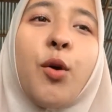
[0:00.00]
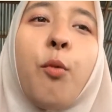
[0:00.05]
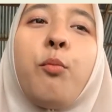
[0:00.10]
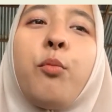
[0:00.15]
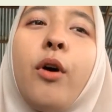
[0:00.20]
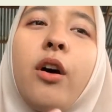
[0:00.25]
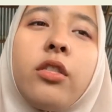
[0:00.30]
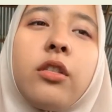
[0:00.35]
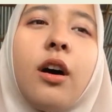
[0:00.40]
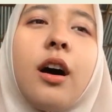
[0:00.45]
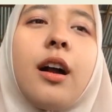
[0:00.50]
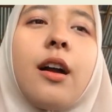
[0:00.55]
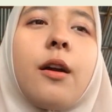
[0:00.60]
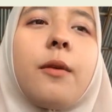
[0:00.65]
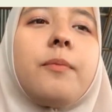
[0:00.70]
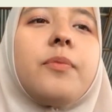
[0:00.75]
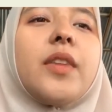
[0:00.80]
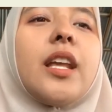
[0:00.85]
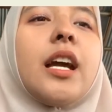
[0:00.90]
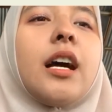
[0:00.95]
So both are
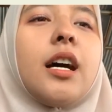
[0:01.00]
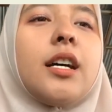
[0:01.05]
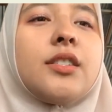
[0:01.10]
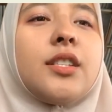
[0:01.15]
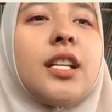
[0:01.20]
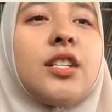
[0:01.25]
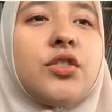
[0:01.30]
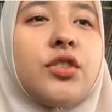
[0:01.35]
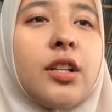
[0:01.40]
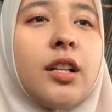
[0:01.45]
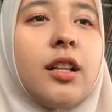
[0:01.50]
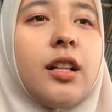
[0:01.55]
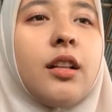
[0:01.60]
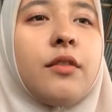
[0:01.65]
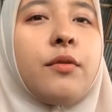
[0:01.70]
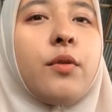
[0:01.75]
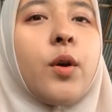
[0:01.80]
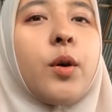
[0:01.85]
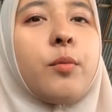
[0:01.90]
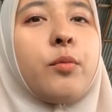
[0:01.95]

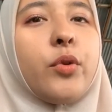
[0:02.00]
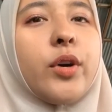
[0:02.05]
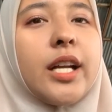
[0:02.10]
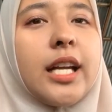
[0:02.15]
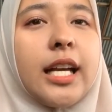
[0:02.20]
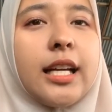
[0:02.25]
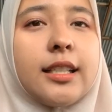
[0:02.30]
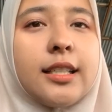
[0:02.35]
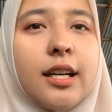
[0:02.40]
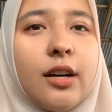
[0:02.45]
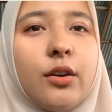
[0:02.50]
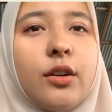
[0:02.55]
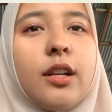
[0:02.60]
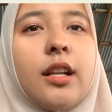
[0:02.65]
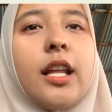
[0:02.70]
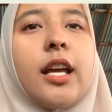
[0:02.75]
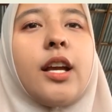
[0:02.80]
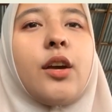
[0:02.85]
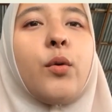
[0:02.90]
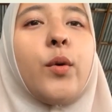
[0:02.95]
essential for breaking
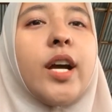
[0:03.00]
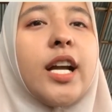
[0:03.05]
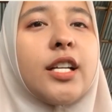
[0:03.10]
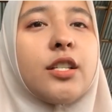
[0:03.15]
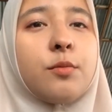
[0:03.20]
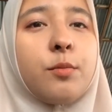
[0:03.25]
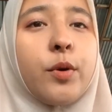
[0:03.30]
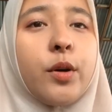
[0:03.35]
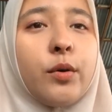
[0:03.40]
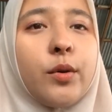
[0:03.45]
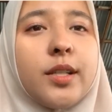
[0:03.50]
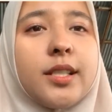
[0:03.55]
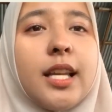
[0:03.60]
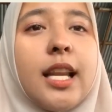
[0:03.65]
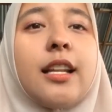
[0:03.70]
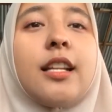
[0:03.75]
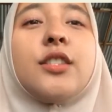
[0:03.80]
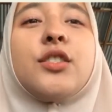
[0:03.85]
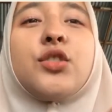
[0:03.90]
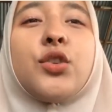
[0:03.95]
down language barriers
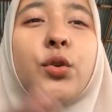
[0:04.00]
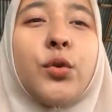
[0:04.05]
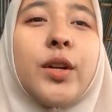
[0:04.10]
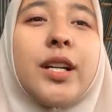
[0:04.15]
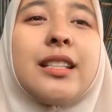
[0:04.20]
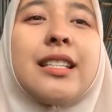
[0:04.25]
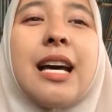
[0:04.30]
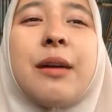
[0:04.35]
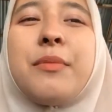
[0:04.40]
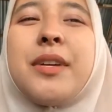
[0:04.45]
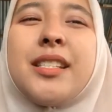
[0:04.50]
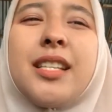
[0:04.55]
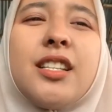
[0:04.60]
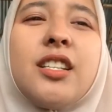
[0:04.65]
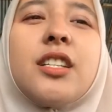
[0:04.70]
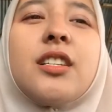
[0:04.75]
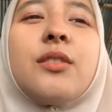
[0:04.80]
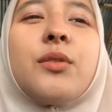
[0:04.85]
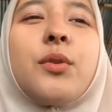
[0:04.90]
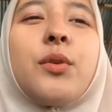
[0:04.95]
and ensuring that
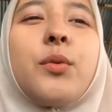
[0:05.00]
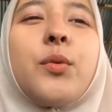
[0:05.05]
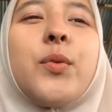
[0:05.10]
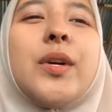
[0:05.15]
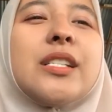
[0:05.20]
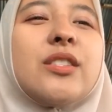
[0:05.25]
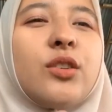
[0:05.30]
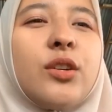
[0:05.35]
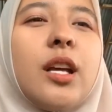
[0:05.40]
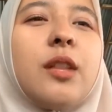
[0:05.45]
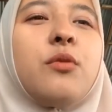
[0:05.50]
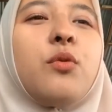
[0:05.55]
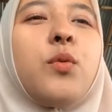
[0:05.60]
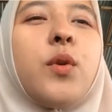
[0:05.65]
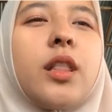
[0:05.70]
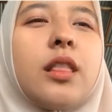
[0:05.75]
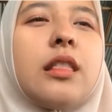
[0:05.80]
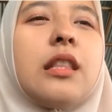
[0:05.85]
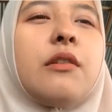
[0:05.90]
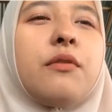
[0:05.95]
message resonates
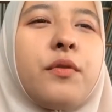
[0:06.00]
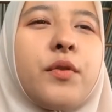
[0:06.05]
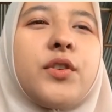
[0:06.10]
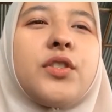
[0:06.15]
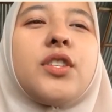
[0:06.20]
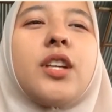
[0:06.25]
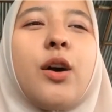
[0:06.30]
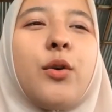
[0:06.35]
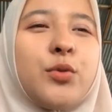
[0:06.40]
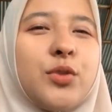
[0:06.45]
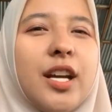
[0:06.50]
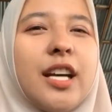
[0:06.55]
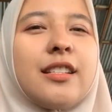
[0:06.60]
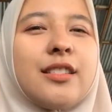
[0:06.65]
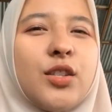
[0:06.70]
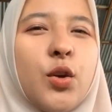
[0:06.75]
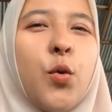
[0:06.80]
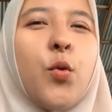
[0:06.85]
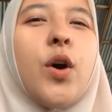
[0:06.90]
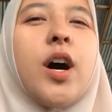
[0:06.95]
with the first
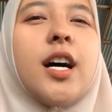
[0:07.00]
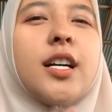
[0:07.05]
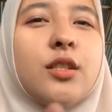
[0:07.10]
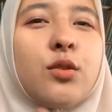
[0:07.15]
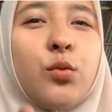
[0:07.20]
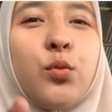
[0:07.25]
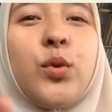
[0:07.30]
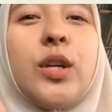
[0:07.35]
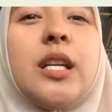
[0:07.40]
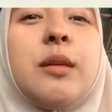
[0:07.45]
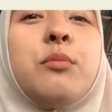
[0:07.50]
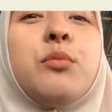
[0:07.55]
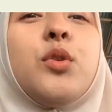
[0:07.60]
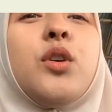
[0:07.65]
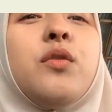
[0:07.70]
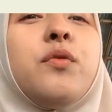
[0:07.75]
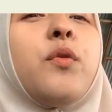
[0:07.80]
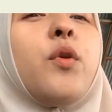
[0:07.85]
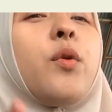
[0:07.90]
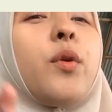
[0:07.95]
audience. So as we
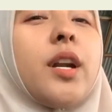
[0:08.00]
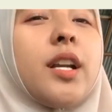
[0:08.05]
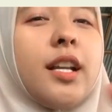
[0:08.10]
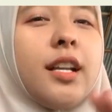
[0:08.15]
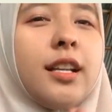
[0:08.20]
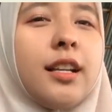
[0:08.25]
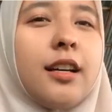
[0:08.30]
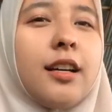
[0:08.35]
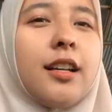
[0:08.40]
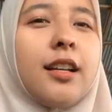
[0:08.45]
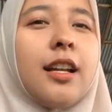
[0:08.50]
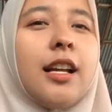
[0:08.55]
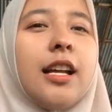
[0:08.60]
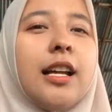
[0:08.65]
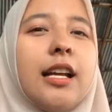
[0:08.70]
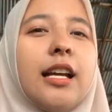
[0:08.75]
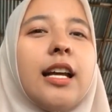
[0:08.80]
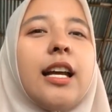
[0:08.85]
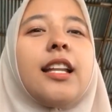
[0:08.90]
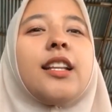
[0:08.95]
move forward in an
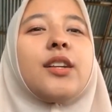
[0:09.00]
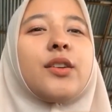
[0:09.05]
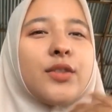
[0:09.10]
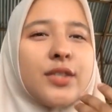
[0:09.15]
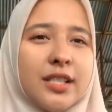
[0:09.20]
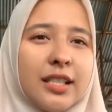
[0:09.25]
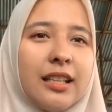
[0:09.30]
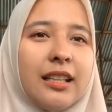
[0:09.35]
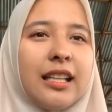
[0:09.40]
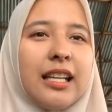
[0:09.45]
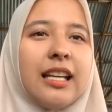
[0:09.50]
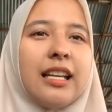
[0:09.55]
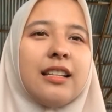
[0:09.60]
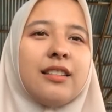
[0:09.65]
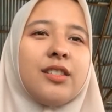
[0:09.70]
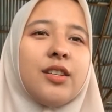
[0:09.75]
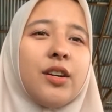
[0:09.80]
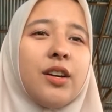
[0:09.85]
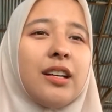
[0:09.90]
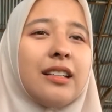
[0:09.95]
increasingly
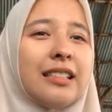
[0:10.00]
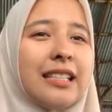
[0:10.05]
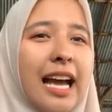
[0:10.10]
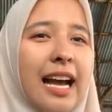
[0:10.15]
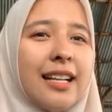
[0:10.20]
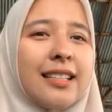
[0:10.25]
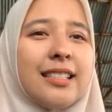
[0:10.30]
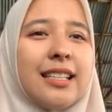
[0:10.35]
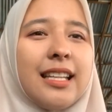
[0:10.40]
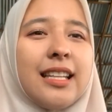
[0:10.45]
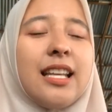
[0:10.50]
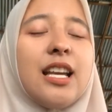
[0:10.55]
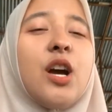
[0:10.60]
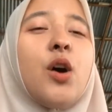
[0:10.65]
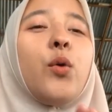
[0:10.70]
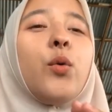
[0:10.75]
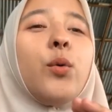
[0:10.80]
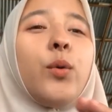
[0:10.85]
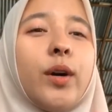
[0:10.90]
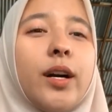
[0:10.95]
interconnected
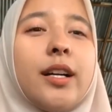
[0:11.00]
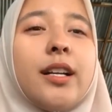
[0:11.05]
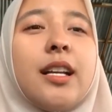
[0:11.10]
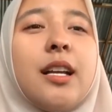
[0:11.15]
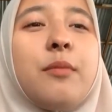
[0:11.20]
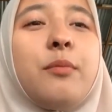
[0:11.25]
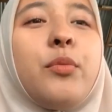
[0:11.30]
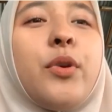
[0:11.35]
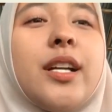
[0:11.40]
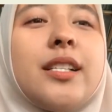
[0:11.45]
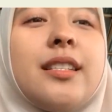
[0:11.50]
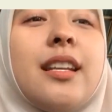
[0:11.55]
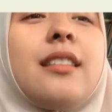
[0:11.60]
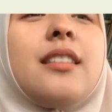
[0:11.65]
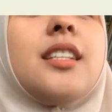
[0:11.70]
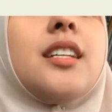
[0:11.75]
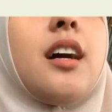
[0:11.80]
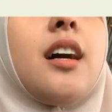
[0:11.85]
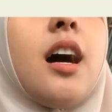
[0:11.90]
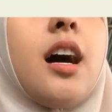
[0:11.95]
world,
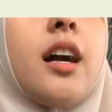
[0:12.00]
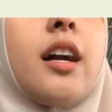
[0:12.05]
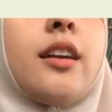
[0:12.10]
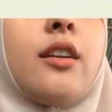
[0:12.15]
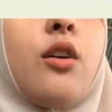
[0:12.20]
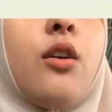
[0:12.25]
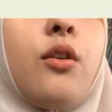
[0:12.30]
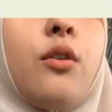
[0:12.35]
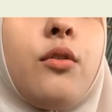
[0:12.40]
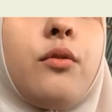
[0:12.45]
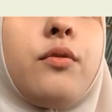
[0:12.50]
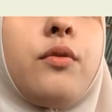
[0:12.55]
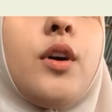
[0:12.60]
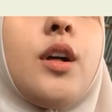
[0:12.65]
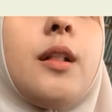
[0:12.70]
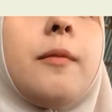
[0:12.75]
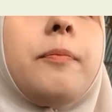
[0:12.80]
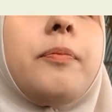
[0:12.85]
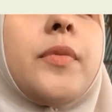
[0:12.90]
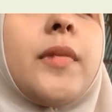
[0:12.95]
embracing the art of
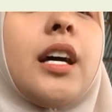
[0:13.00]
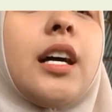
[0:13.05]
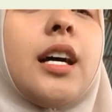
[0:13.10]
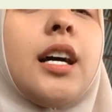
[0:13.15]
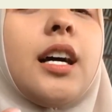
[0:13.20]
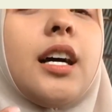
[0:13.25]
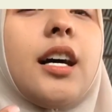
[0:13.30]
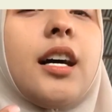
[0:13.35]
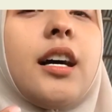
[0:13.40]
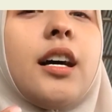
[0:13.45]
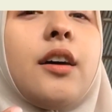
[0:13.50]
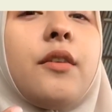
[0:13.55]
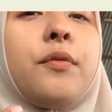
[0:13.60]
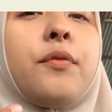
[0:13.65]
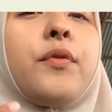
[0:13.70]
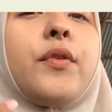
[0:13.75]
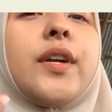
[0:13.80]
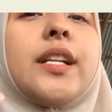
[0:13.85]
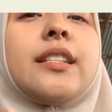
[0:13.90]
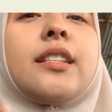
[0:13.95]

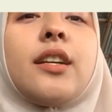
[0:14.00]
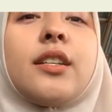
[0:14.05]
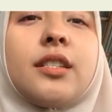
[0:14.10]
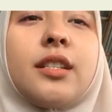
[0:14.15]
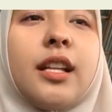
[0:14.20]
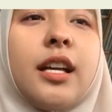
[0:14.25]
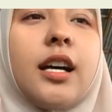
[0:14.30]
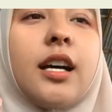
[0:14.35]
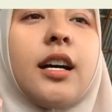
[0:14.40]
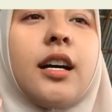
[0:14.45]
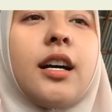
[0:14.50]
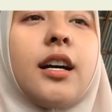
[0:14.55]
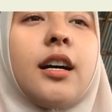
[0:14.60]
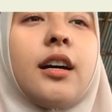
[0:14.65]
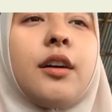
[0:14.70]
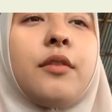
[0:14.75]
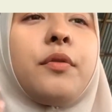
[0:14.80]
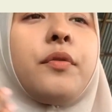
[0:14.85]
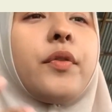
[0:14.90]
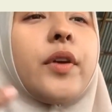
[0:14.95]
free
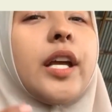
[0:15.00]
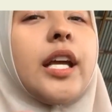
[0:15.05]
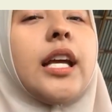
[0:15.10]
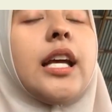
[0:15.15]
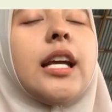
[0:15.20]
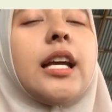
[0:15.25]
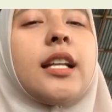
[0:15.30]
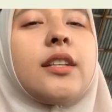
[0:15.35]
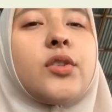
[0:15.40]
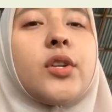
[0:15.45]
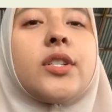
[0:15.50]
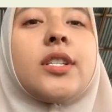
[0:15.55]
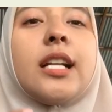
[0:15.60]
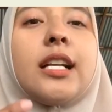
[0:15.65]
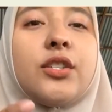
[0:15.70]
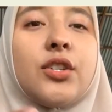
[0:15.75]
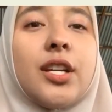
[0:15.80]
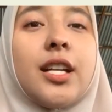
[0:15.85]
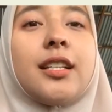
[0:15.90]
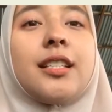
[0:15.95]

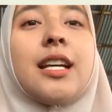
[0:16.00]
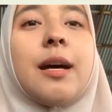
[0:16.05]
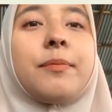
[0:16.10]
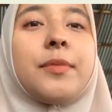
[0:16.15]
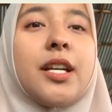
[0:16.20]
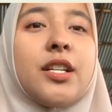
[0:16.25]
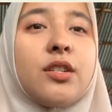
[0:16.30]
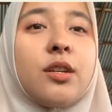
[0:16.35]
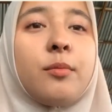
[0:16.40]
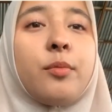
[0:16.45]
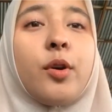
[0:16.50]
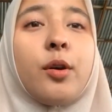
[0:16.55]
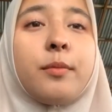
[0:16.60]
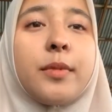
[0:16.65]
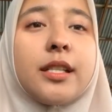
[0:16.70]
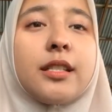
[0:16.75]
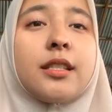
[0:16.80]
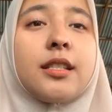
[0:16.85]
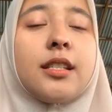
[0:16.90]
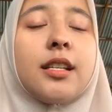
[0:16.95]
translation and adaptation
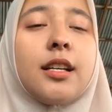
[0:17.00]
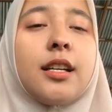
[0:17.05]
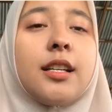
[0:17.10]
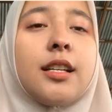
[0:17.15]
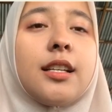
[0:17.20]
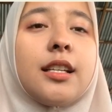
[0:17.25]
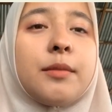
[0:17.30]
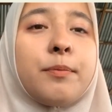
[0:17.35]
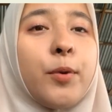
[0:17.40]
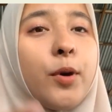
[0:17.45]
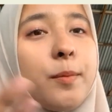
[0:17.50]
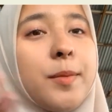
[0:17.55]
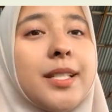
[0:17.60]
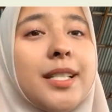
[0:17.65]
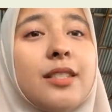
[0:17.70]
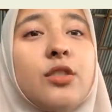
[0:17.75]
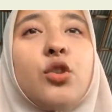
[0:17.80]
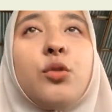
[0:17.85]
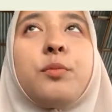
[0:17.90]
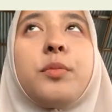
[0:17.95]

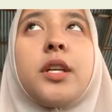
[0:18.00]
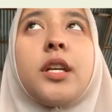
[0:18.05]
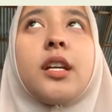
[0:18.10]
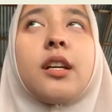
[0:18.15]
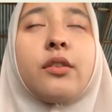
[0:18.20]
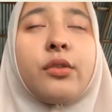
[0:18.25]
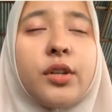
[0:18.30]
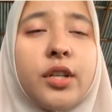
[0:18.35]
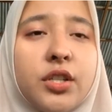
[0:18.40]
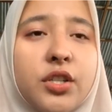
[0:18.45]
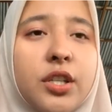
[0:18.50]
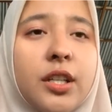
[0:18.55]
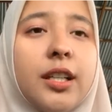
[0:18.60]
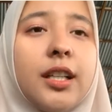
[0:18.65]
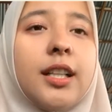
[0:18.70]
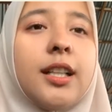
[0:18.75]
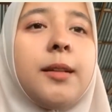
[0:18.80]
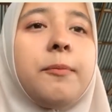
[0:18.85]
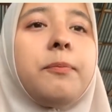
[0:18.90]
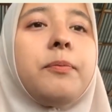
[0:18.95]
promises to be
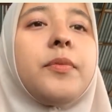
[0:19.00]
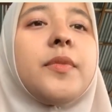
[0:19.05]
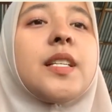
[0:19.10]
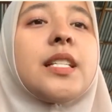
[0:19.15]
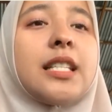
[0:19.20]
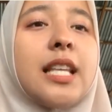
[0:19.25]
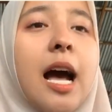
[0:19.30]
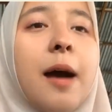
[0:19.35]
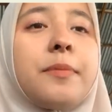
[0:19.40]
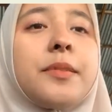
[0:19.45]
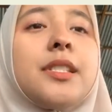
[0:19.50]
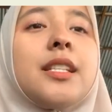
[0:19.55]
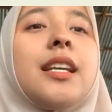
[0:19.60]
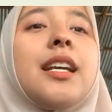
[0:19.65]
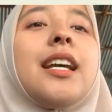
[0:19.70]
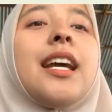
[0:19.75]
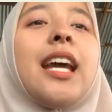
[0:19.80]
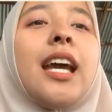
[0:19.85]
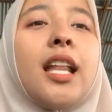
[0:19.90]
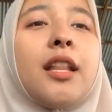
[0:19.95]
crucial steps
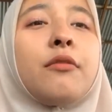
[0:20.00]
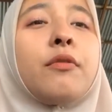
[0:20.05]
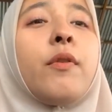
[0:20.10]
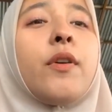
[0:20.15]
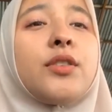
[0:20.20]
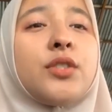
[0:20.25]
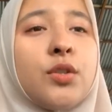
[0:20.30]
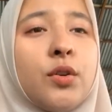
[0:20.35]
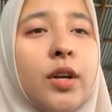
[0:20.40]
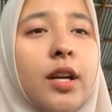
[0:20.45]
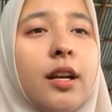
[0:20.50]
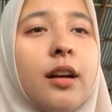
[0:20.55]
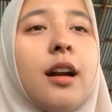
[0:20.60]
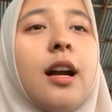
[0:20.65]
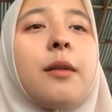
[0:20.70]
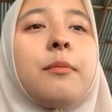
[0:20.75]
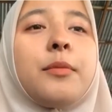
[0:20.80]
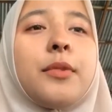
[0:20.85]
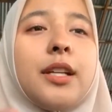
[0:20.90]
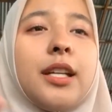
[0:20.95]
in fostering
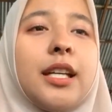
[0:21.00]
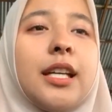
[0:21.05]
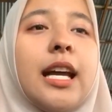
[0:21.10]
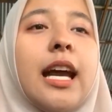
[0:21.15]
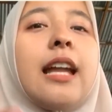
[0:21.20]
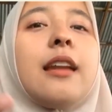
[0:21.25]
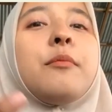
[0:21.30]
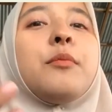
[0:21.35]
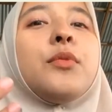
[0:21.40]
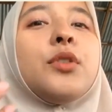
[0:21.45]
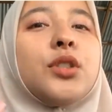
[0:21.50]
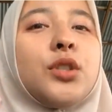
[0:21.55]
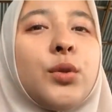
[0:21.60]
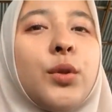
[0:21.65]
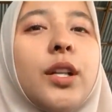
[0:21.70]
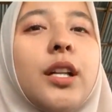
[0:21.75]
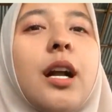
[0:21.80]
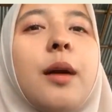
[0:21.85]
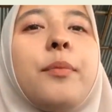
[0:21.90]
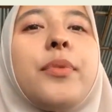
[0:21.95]
harmony and
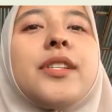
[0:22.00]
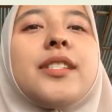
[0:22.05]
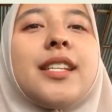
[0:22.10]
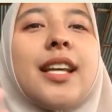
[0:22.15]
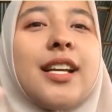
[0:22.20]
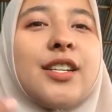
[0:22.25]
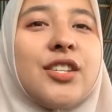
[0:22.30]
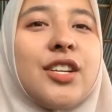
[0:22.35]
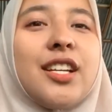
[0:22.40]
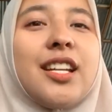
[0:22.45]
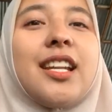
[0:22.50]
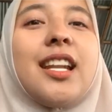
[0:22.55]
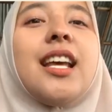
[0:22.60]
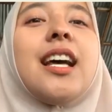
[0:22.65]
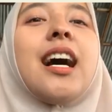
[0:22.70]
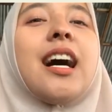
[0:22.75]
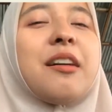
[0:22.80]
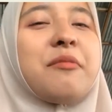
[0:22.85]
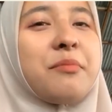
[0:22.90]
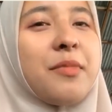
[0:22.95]
mutual appreciation
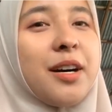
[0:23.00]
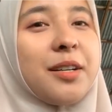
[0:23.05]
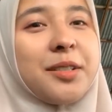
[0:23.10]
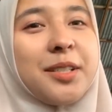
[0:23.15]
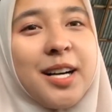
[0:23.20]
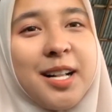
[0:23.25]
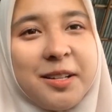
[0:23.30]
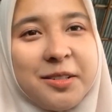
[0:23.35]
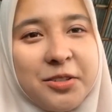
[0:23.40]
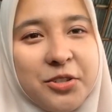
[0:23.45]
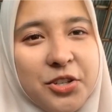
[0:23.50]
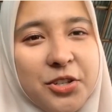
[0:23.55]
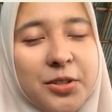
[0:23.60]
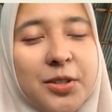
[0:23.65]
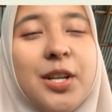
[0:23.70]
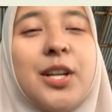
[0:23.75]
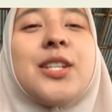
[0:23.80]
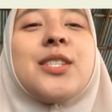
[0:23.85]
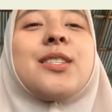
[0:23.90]
among culture.